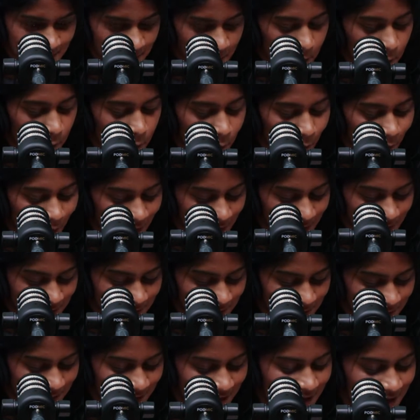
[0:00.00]

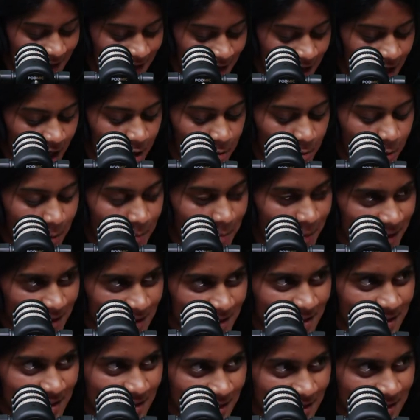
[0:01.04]
wife, hum a
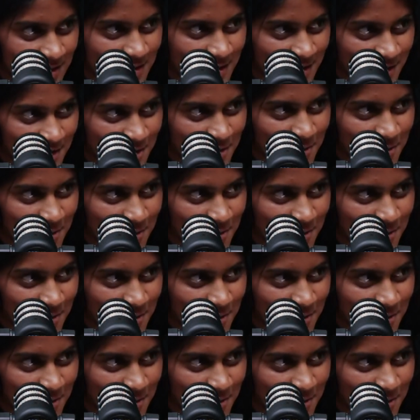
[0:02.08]
melody in the other